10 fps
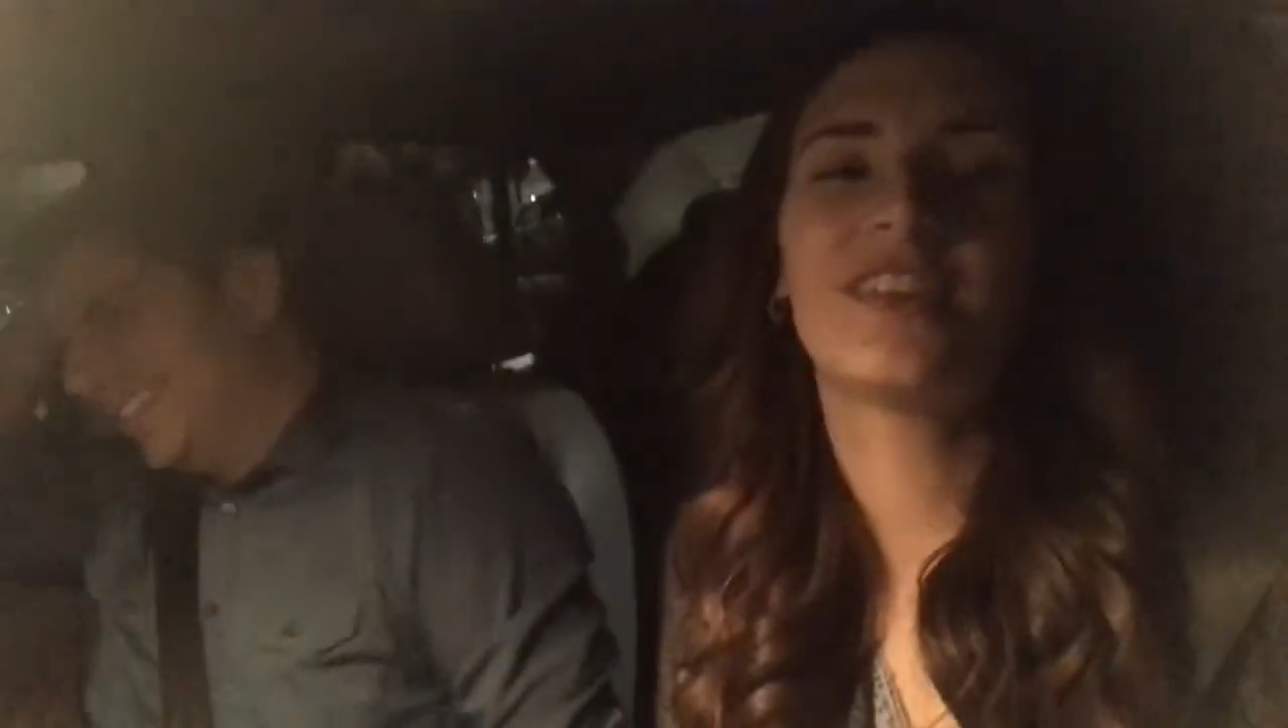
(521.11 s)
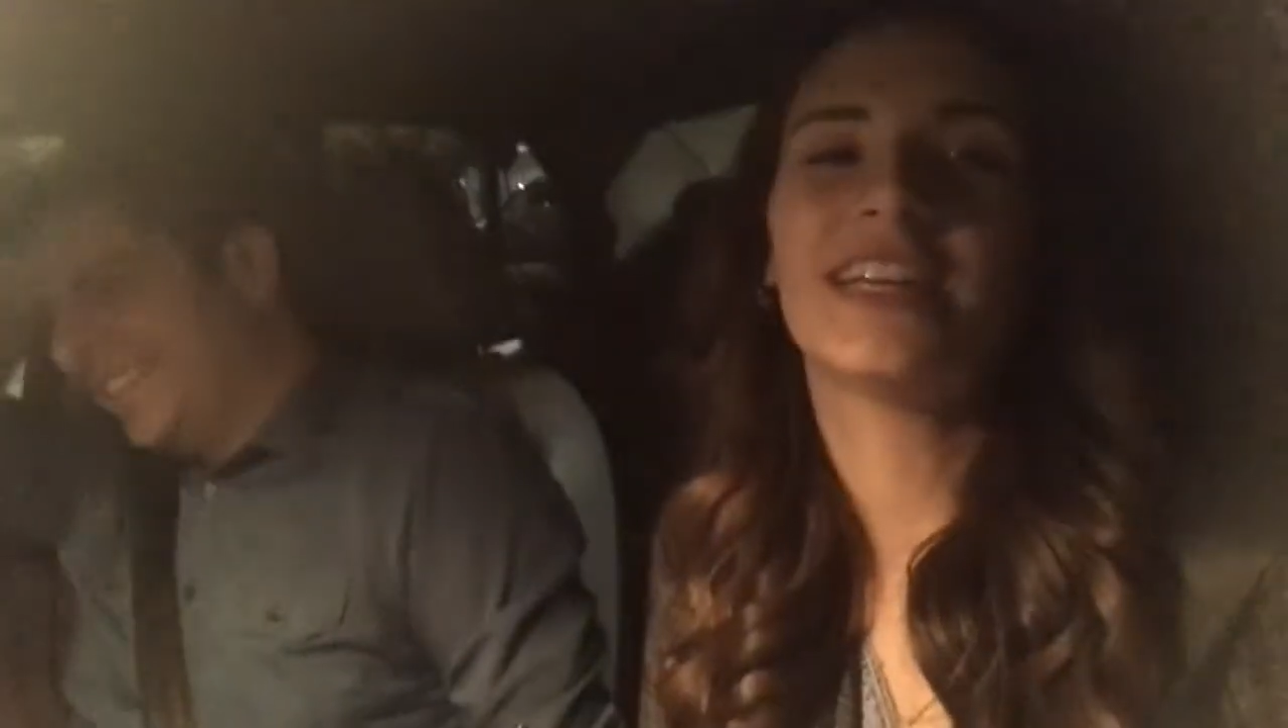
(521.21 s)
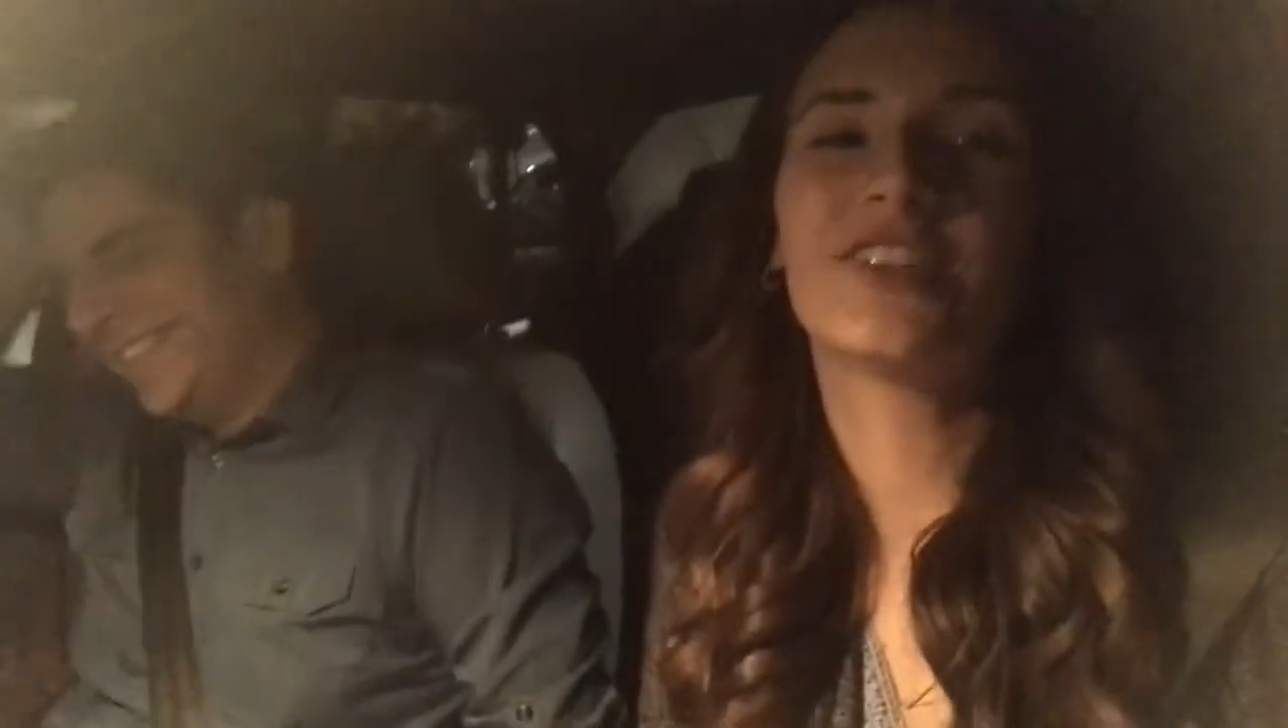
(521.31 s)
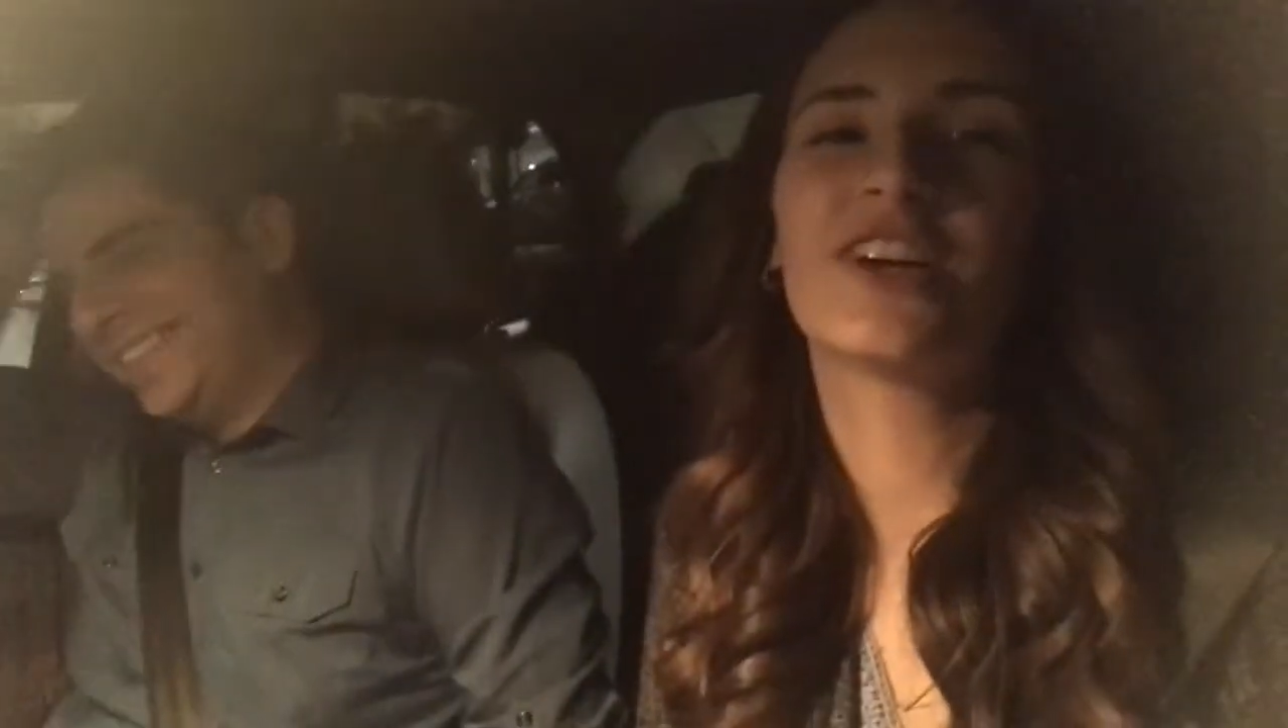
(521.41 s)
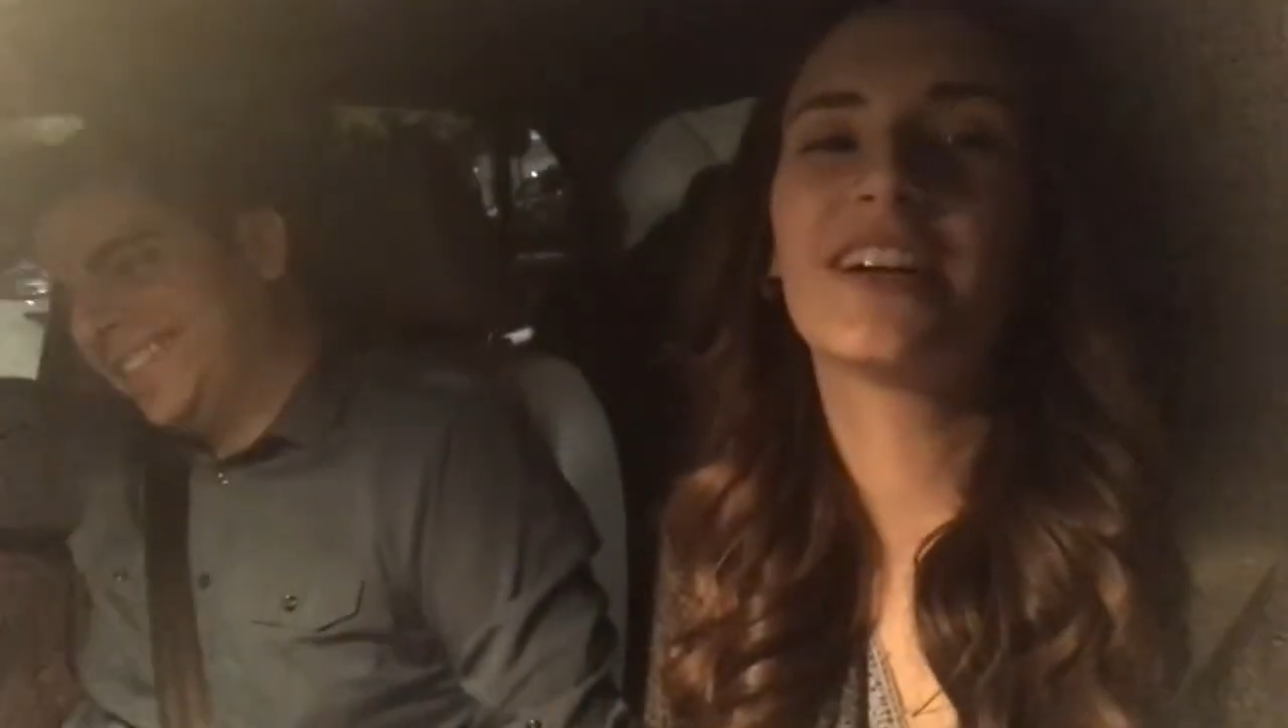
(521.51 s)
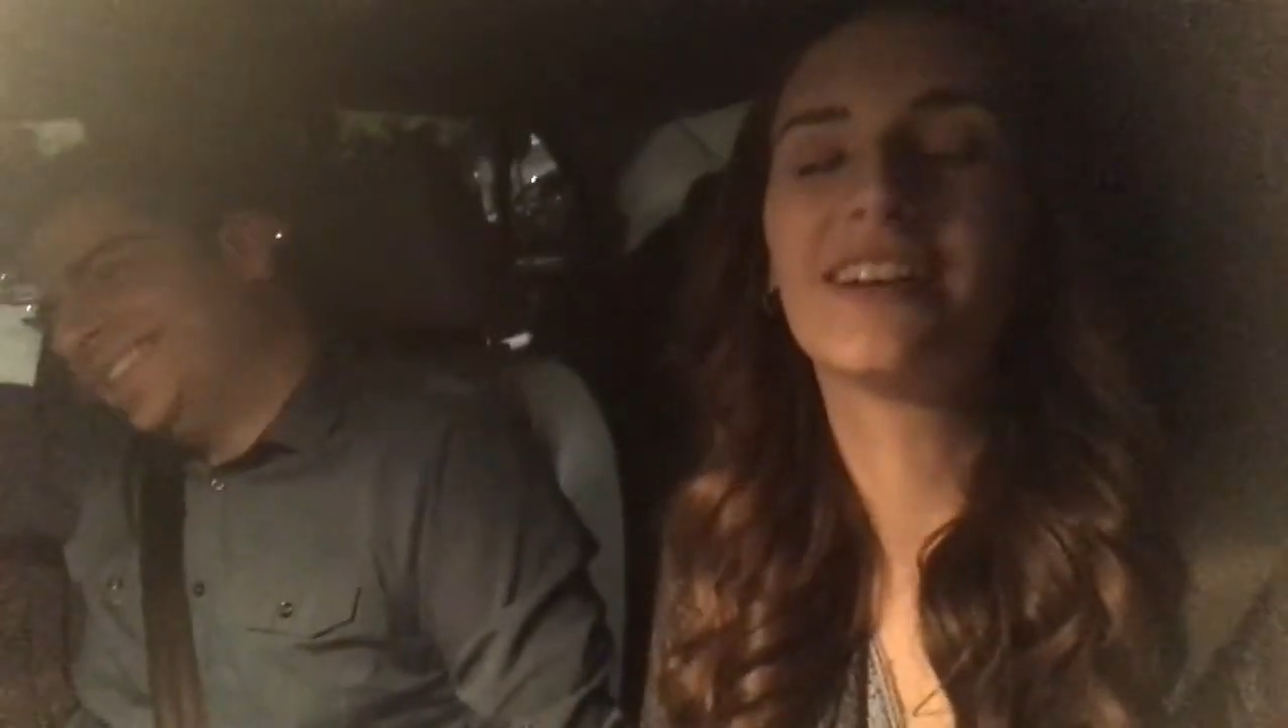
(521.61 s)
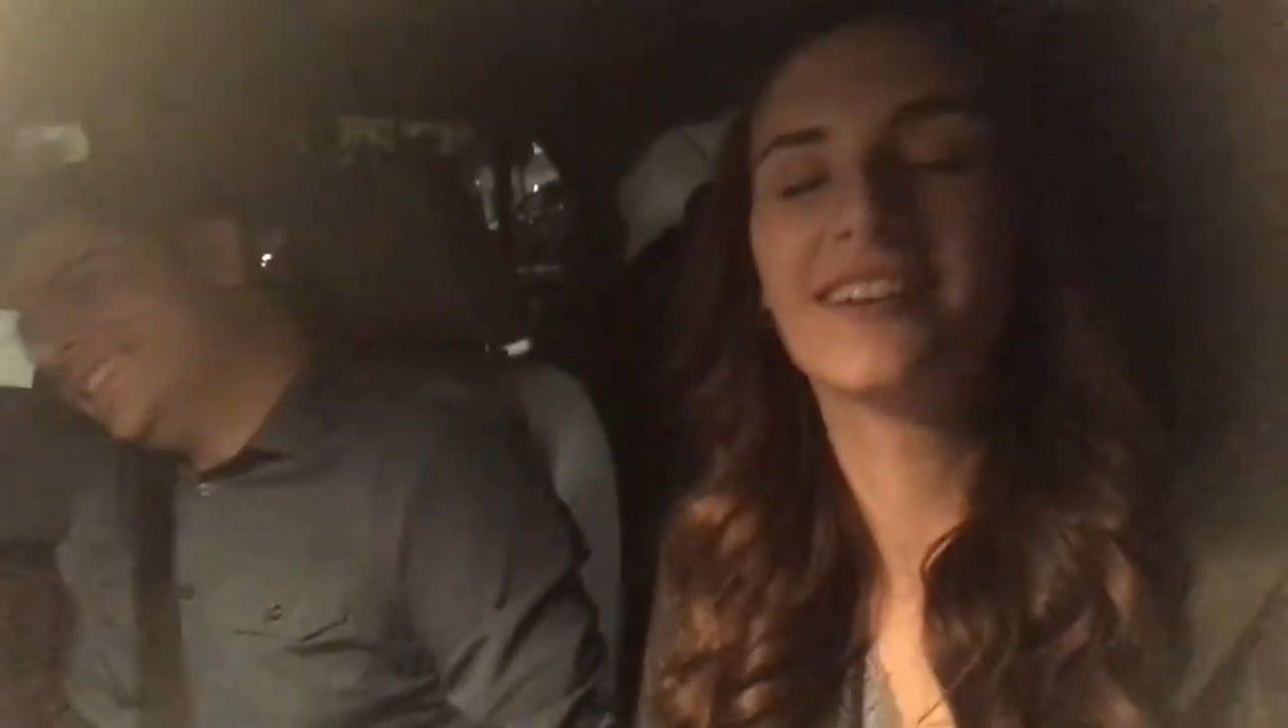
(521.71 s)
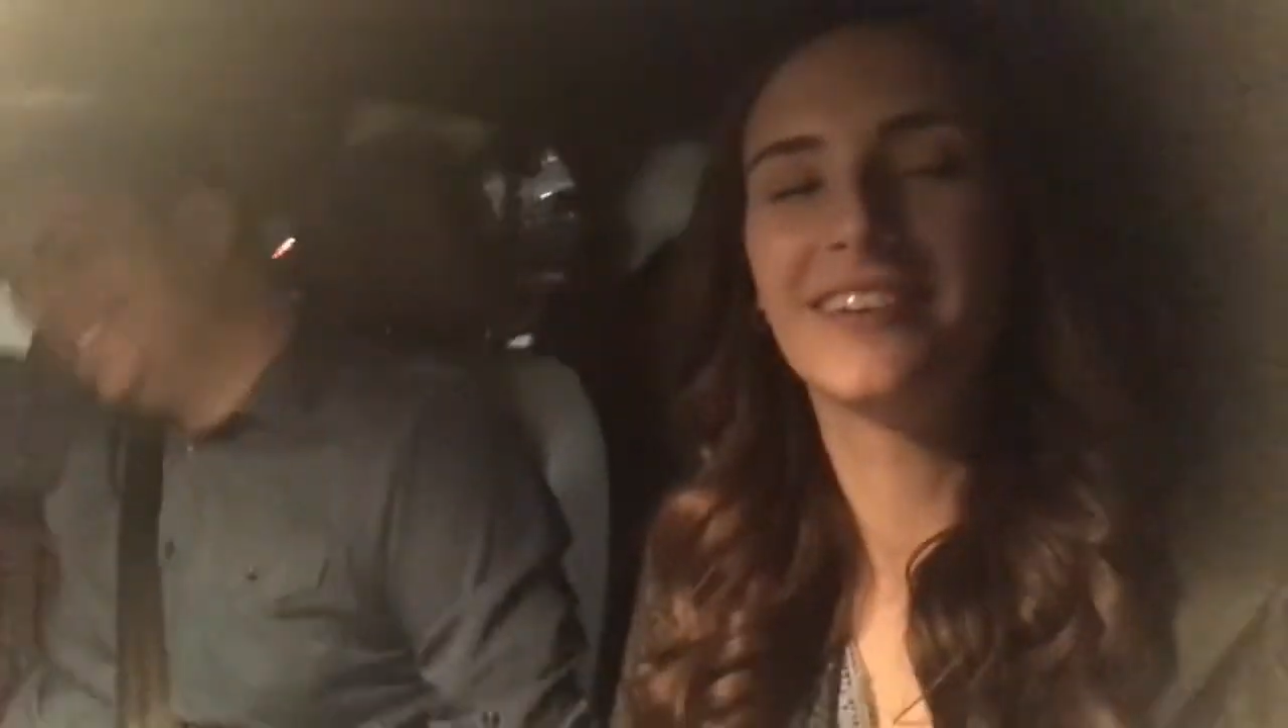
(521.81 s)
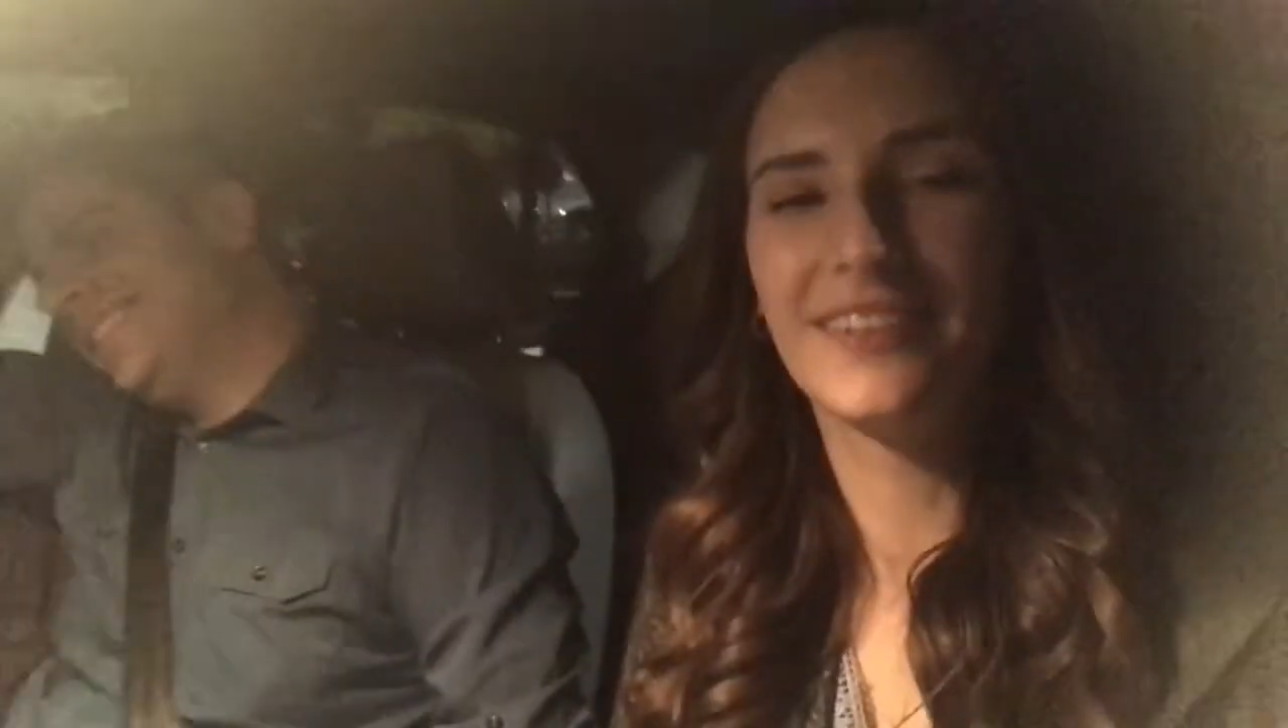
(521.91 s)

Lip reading: teacher.